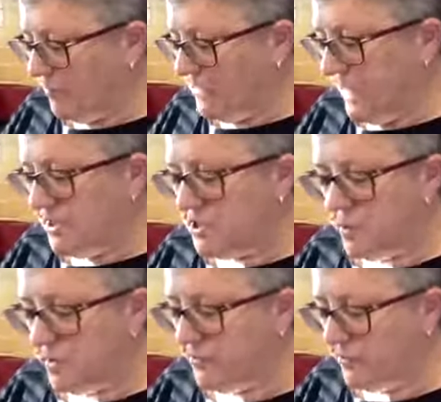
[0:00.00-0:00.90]
tend to
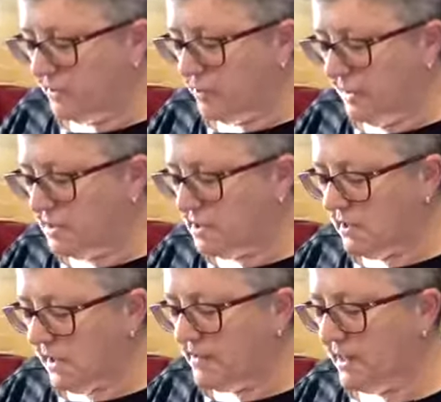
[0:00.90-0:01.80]
it for a little bit,
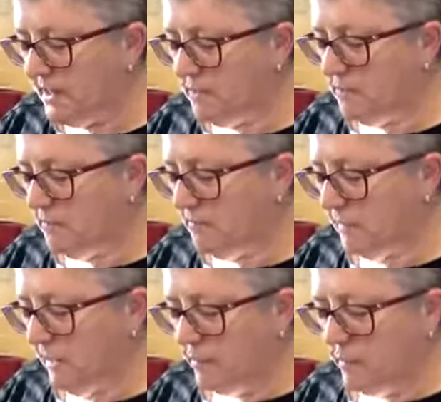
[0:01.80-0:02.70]
and then it